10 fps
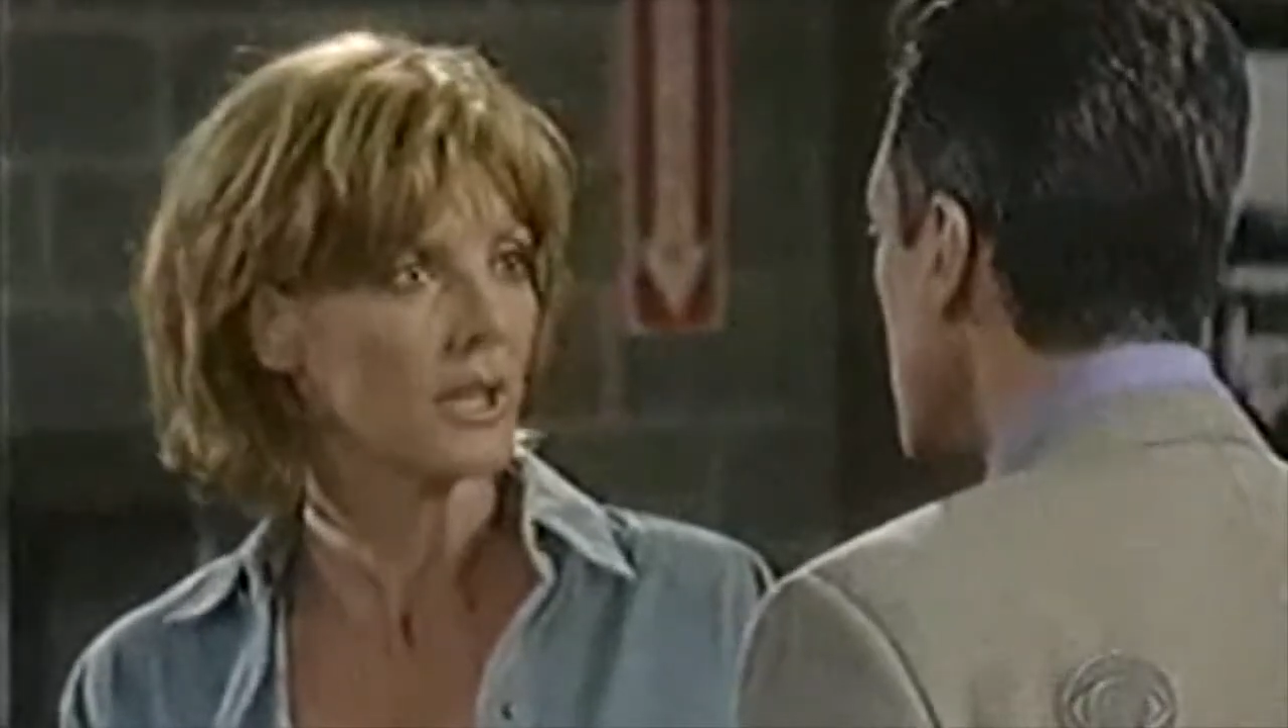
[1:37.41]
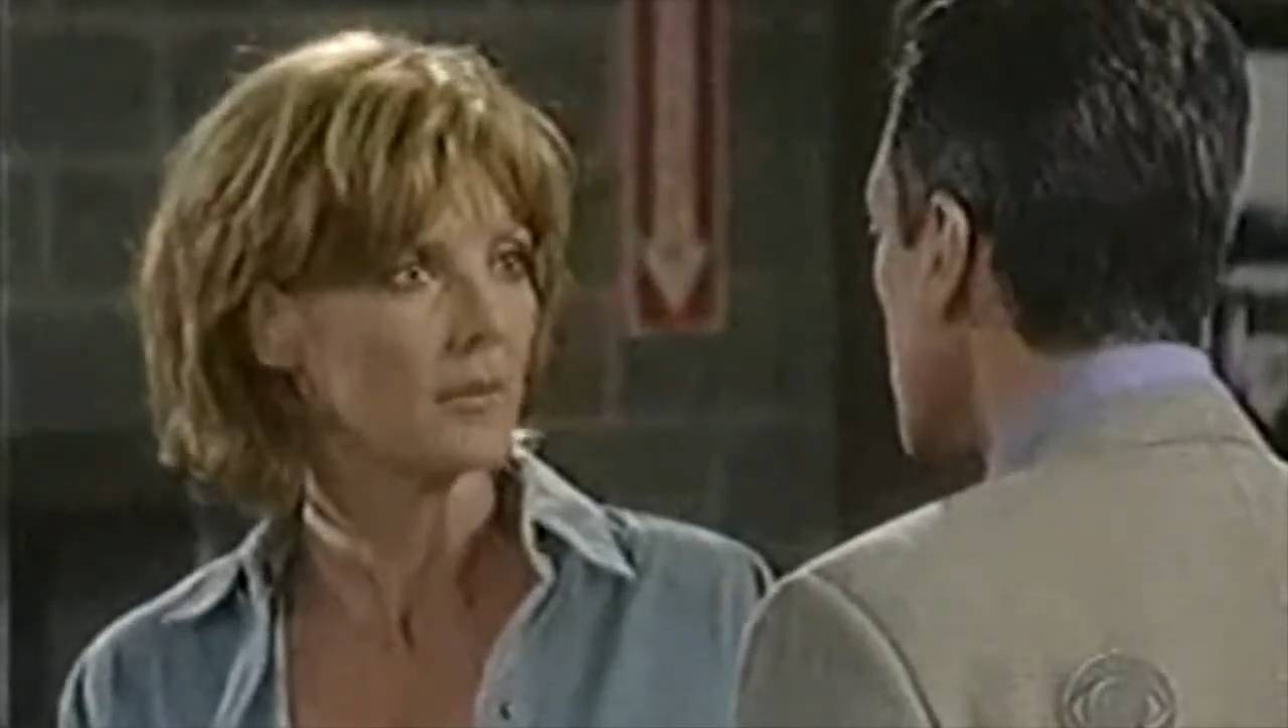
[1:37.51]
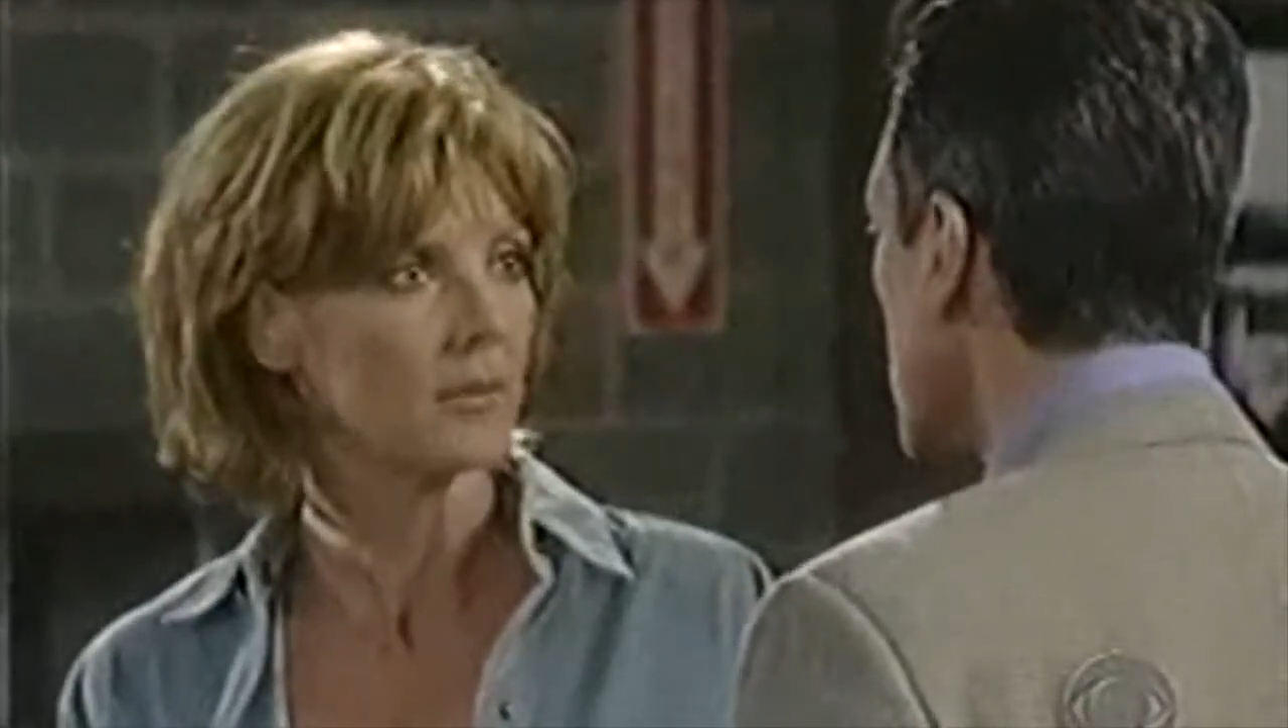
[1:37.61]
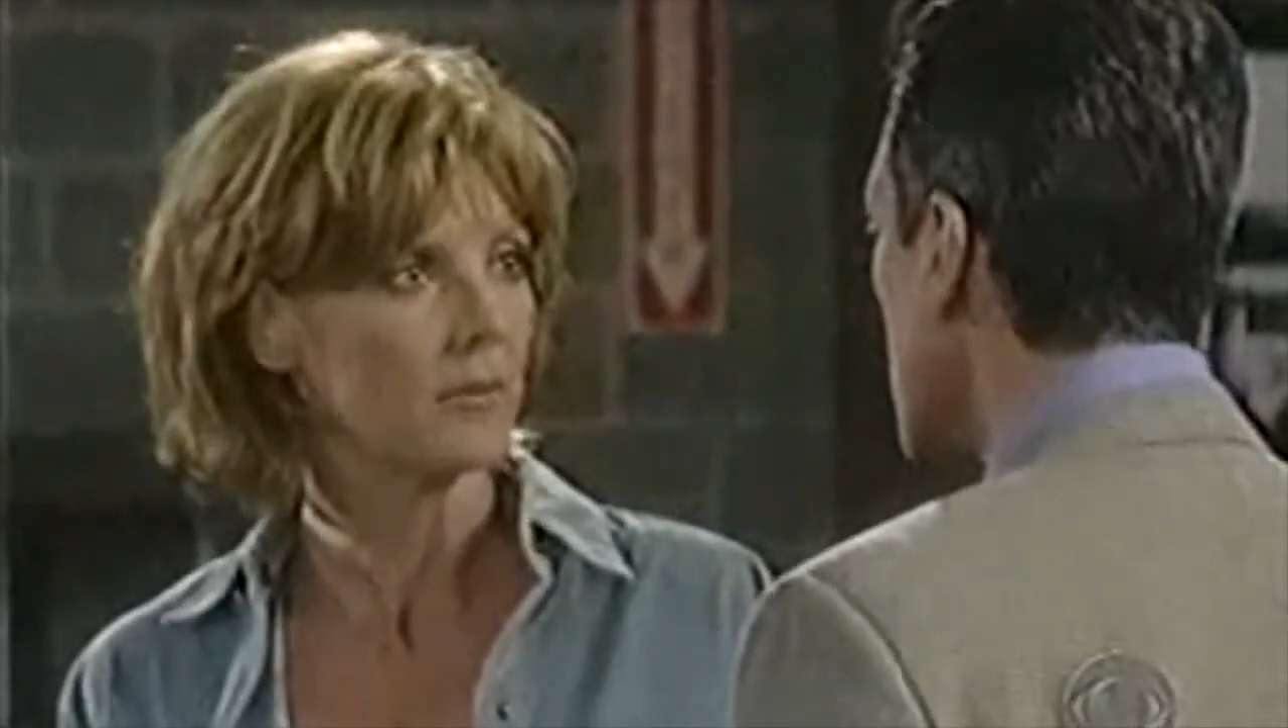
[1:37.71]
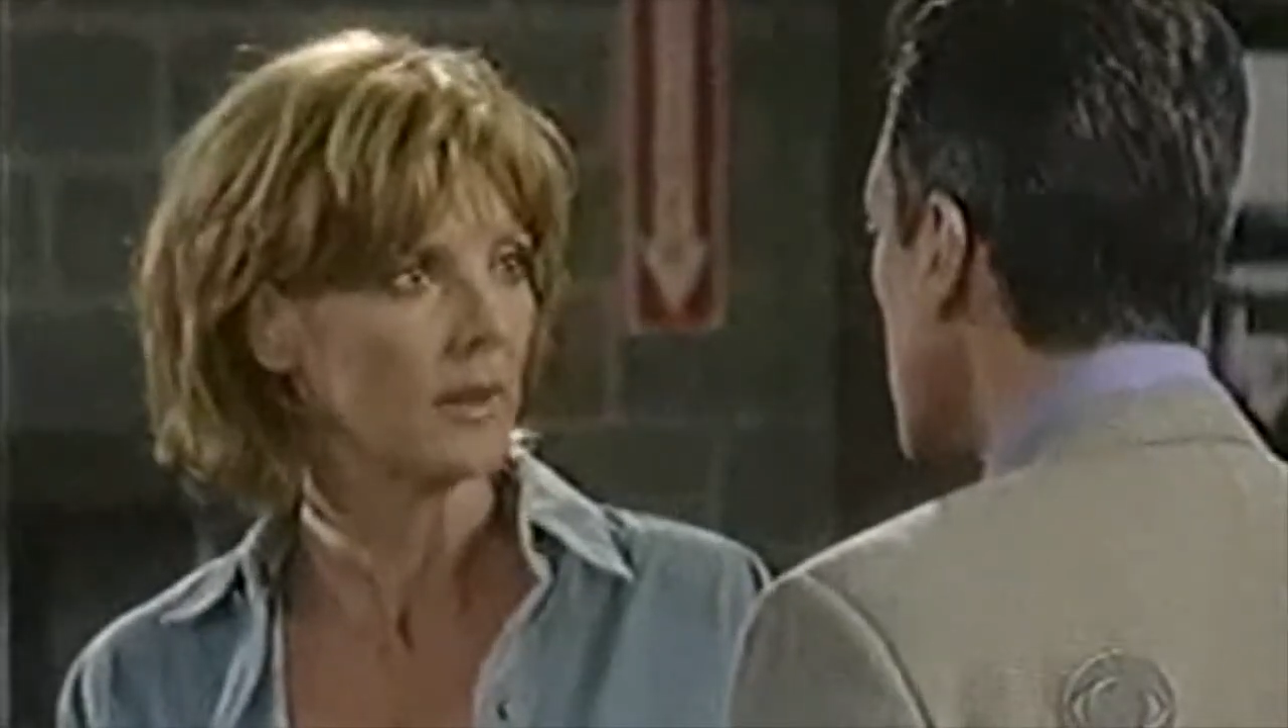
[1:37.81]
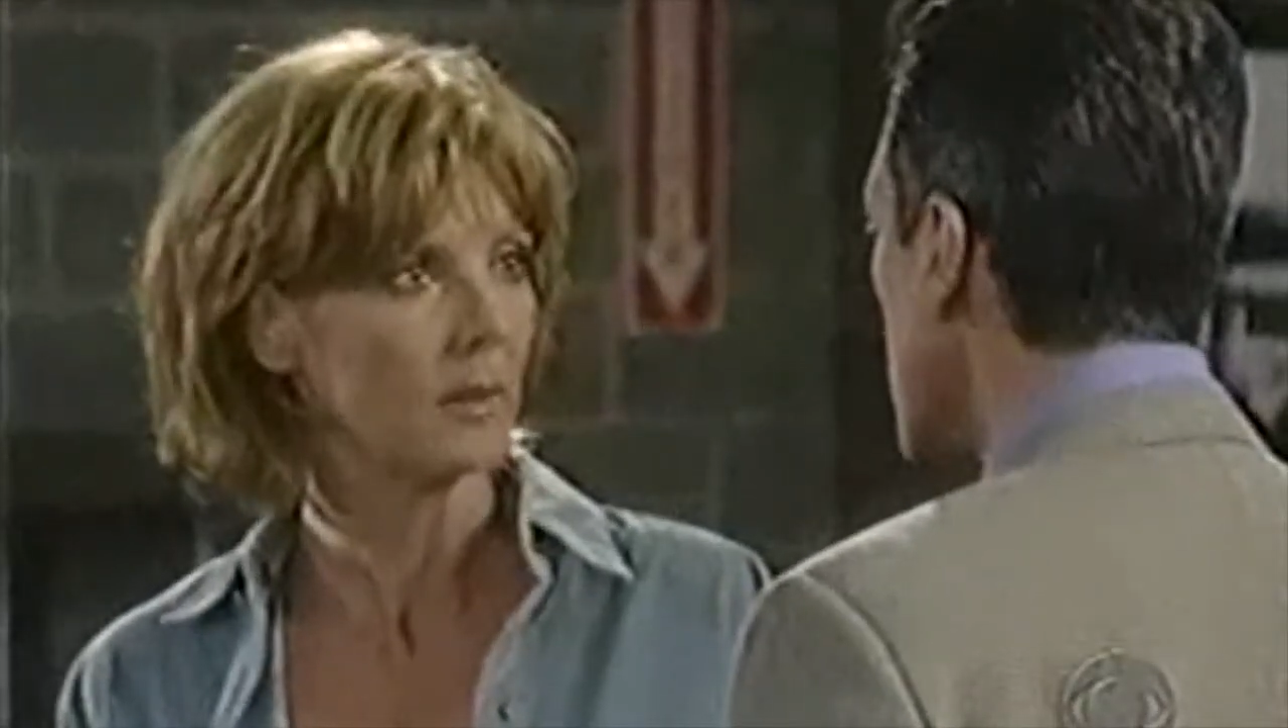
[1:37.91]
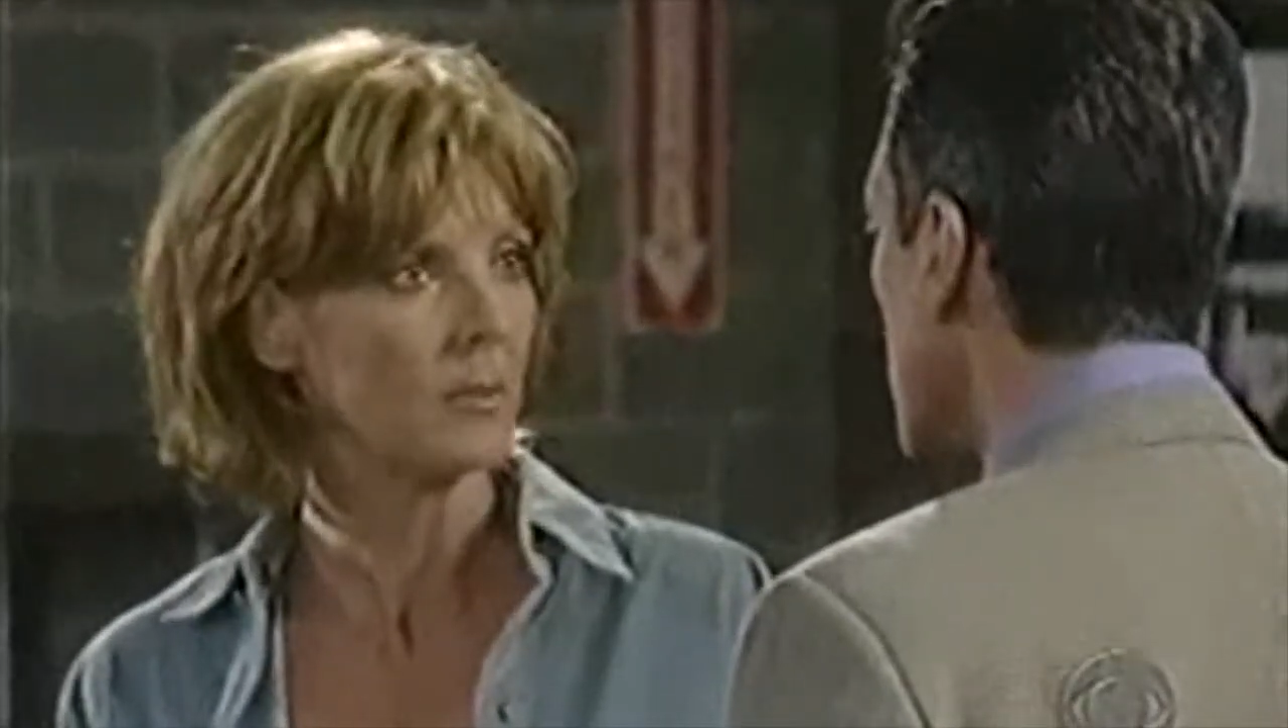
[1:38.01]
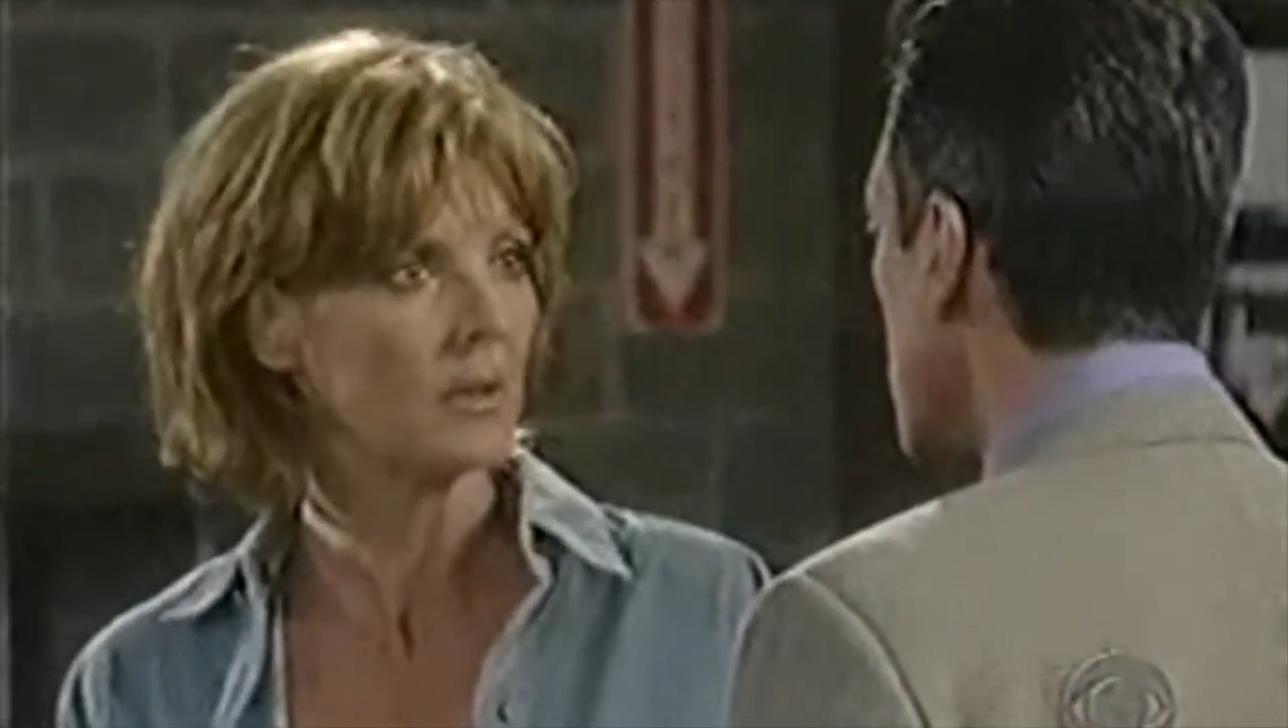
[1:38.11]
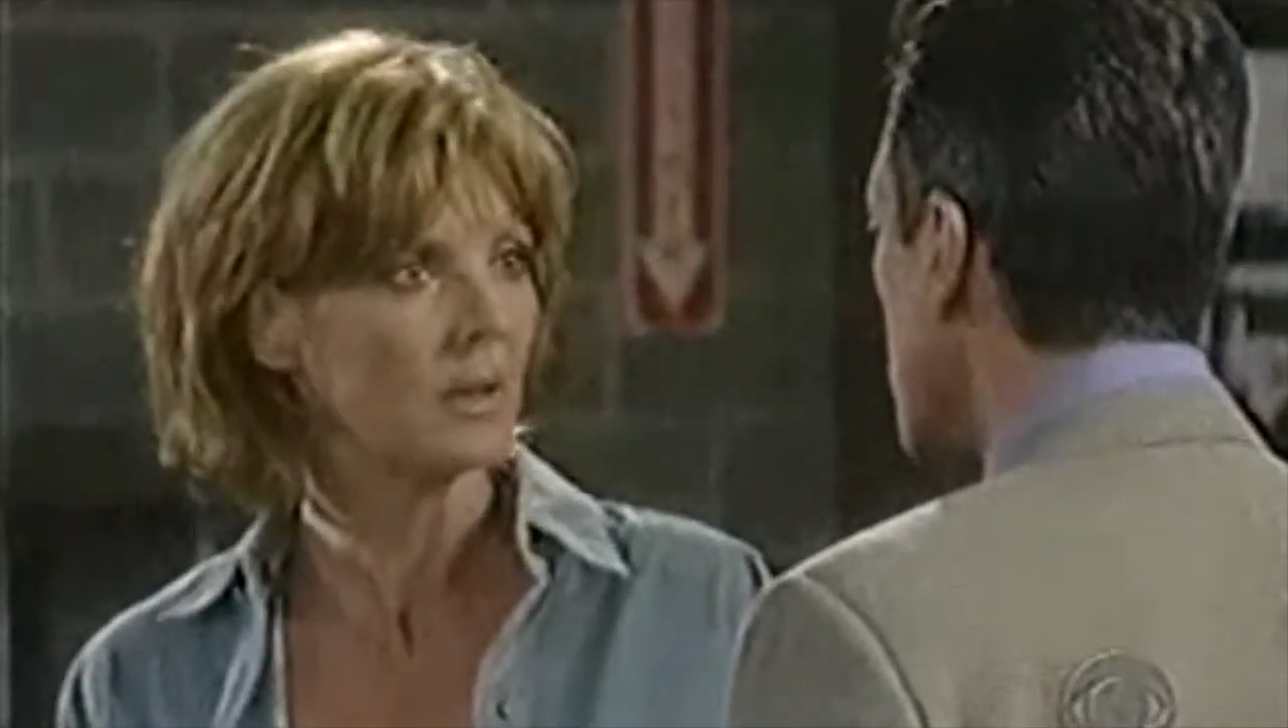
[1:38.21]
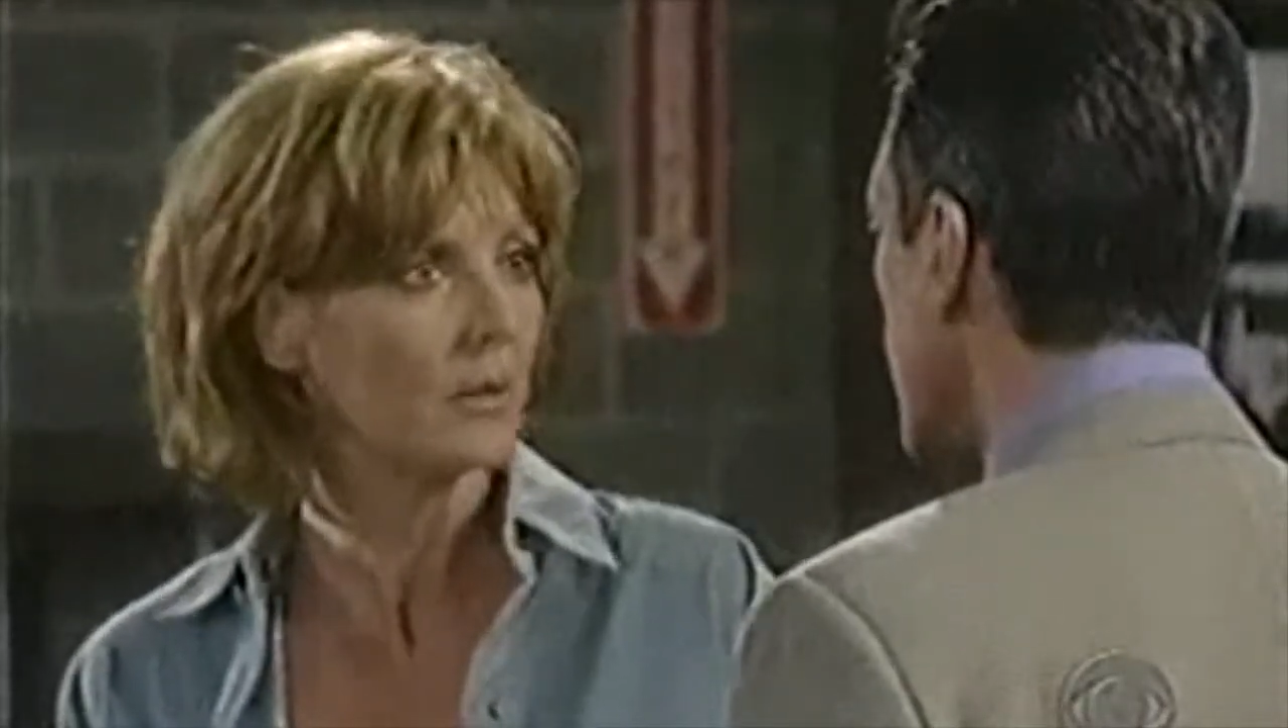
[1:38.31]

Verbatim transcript: came and found me,